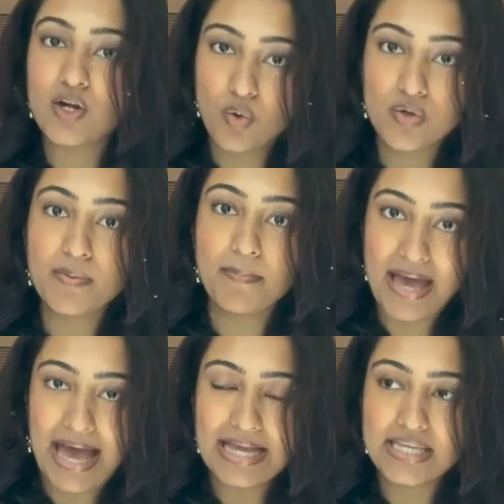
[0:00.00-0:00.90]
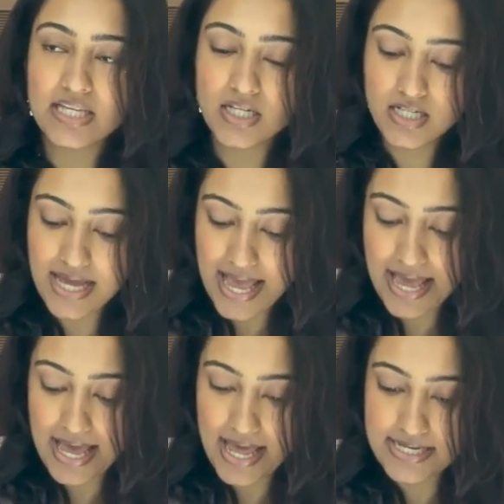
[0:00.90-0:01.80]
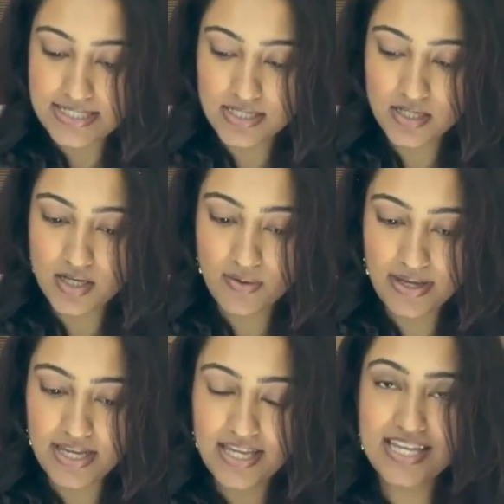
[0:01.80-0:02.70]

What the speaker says: own bag here, and okay,